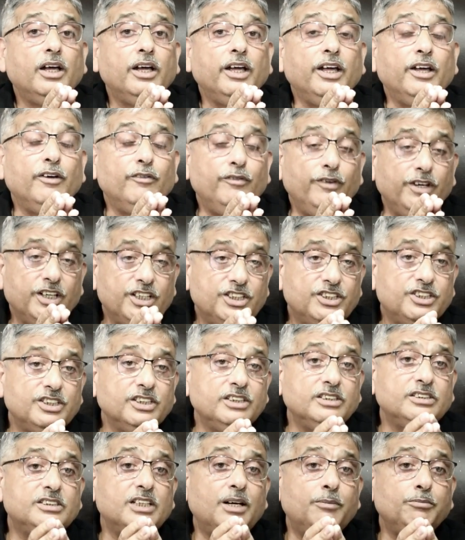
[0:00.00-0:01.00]

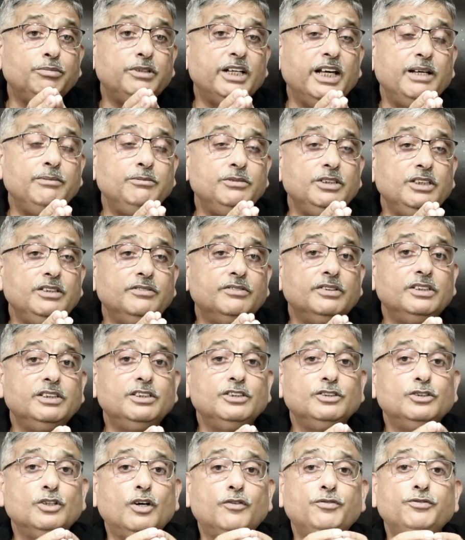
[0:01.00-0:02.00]
Eviction sometimes even
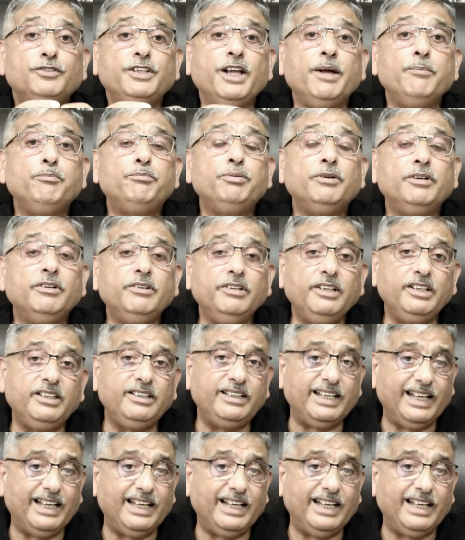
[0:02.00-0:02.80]
is of temporary